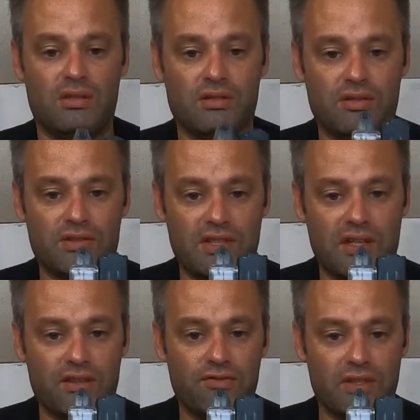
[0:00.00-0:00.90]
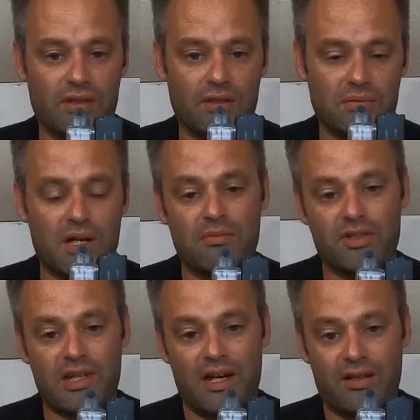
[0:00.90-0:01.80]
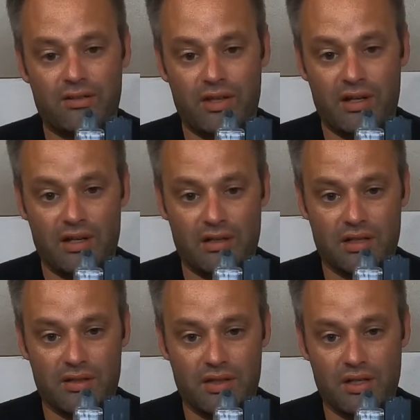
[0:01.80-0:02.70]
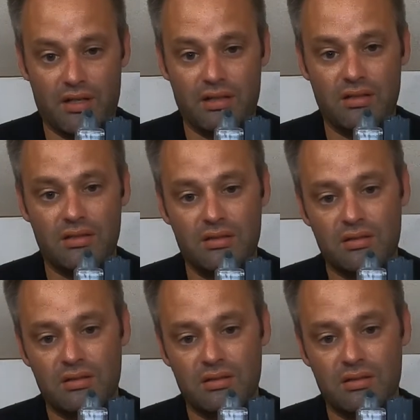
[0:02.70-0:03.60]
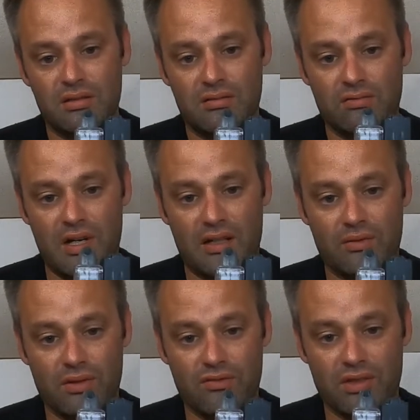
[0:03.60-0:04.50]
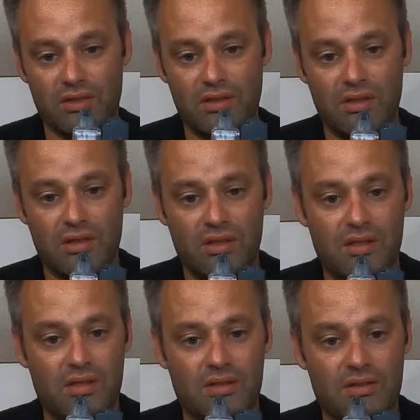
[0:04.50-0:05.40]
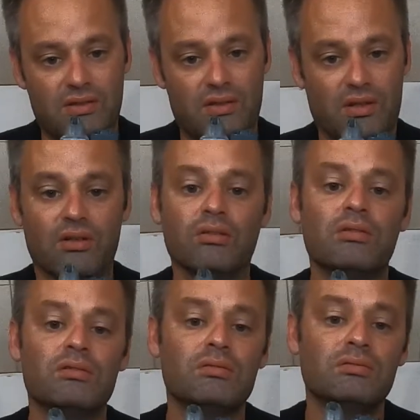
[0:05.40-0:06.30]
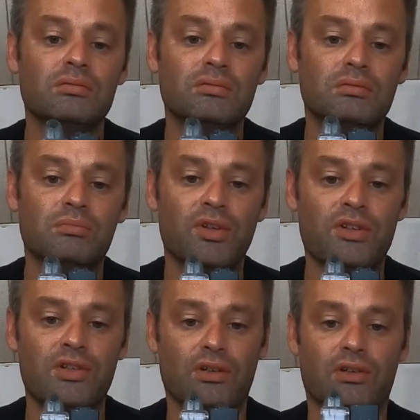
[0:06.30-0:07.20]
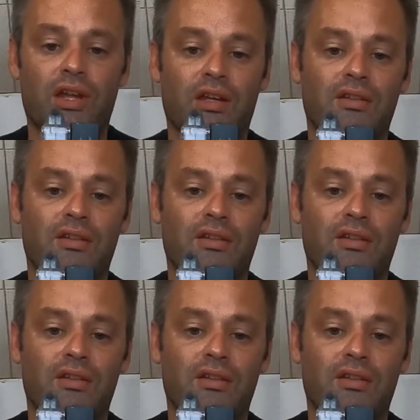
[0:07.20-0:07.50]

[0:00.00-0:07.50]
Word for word: you can see on the feed lips how much higher they are on the Rock River. So pretty sure that